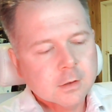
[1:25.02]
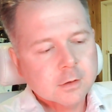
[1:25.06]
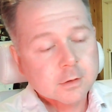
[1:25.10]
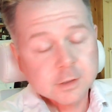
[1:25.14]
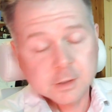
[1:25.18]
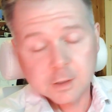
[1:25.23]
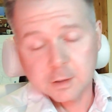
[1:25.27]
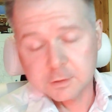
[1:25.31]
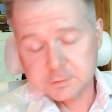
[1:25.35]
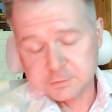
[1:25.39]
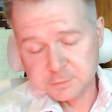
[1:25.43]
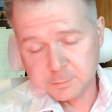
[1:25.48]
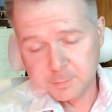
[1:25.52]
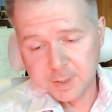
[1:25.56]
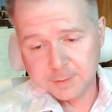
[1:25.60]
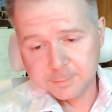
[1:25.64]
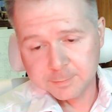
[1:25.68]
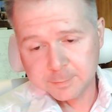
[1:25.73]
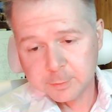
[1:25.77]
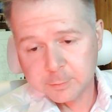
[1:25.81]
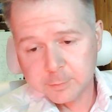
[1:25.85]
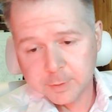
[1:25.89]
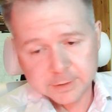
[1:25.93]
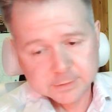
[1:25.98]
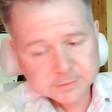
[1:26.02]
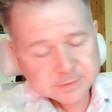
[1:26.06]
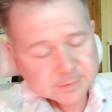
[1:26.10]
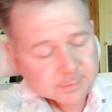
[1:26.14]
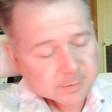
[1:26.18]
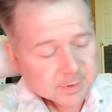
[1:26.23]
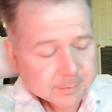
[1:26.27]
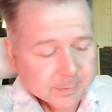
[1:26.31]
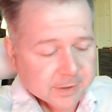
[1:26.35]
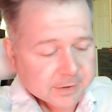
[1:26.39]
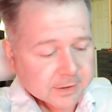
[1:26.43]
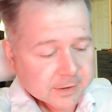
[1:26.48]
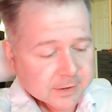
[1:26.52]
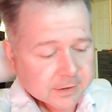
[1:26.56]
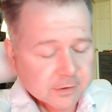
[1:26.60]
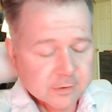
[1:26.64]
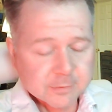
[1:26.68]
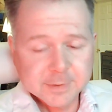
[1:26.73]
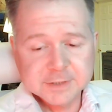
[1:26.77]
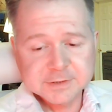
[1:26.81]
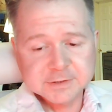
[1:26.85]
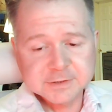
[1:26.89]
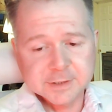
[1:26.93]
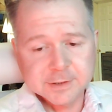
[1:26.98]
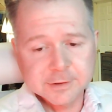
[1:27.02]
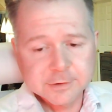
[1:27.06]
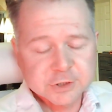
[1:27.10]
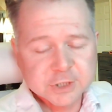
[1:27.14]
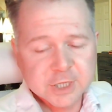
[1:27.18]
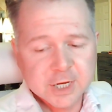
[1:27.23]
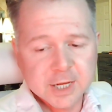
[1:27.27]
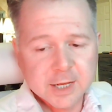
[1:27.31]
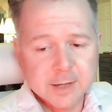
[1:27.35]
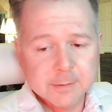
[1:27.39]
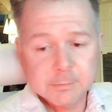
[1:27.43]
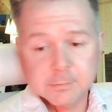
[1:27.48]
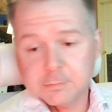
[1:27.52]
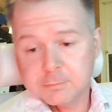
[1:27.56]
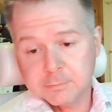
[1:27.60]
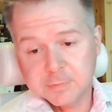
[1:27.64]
he also made me, right? Somebody might think you're amazing at your job,